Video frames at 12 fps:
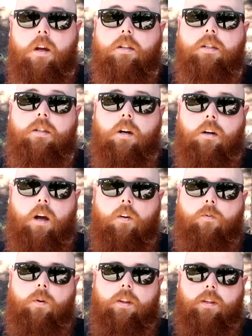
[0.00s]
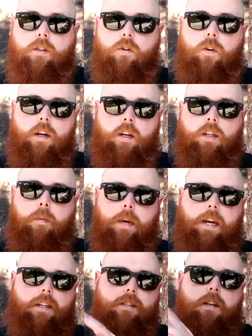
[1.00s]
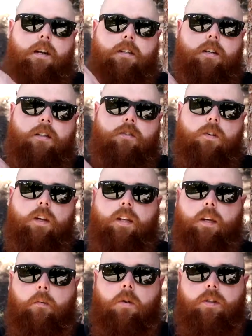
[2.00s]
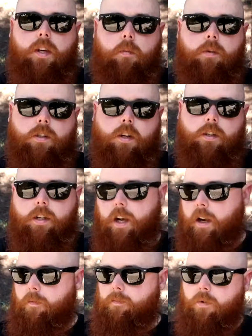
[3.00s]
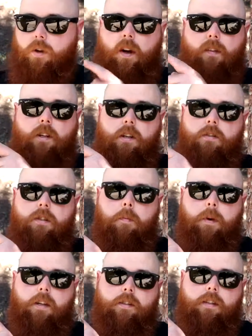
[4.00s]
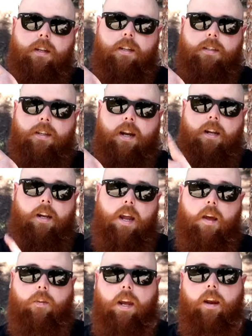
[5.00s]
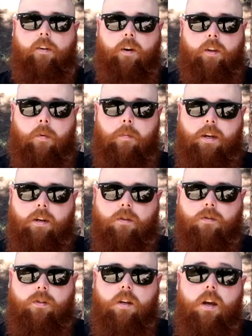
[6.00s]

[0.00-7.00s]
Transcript: To start off with, the screen on the back is not a touchscreen like most cameras are today. You have to use the buttons on the side to navigate around the menus,